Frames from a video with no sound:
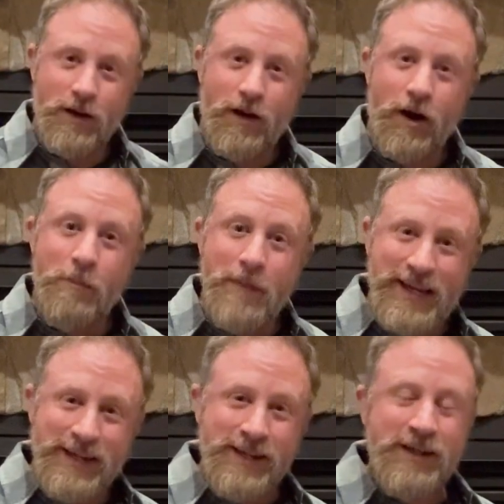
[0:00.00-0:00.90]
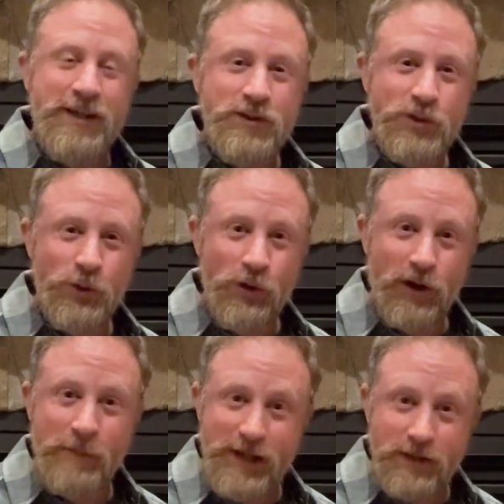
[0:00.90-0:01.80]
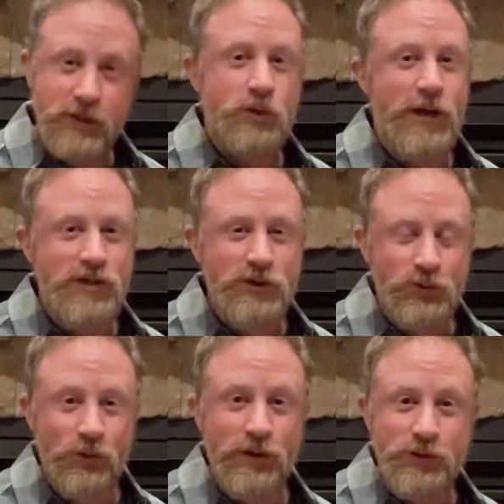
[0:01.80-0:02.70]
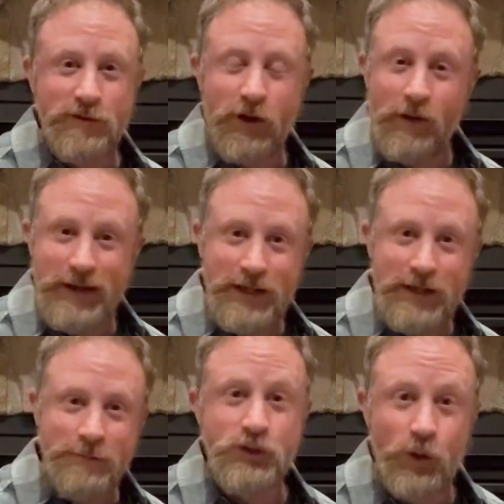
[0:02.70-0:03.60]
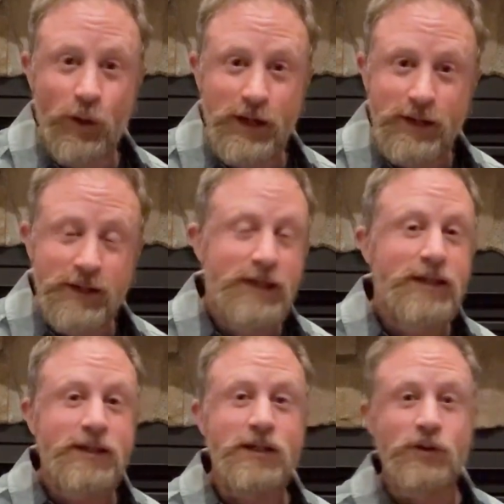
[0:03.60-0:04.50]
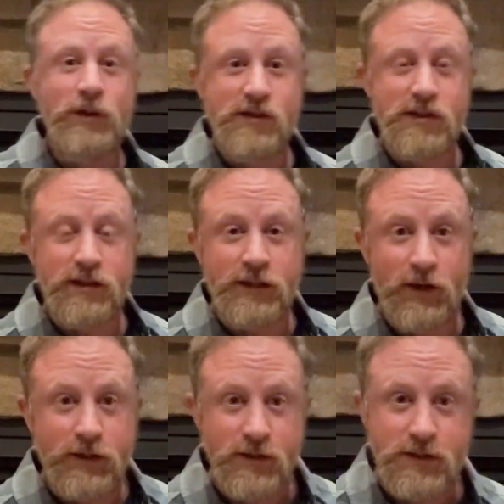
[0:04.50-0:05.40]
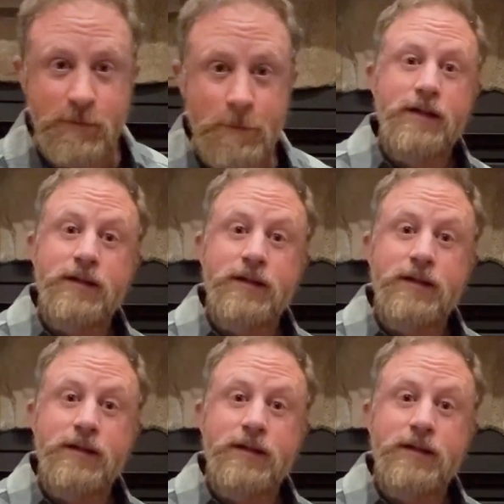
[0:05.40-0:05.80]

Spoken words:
Our main tool, our main illustration tool that you've already joined, can do consistent characters.